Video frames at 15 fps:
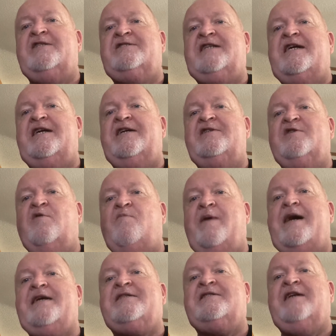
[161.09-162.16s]
decided to go
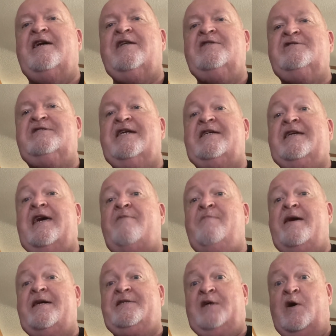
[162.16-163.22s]
back to college. That came
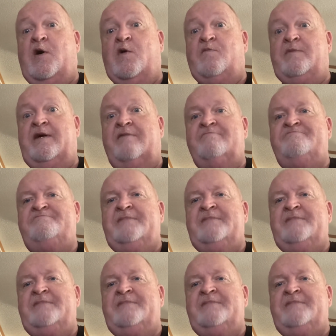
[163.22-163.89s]
back to haunt me.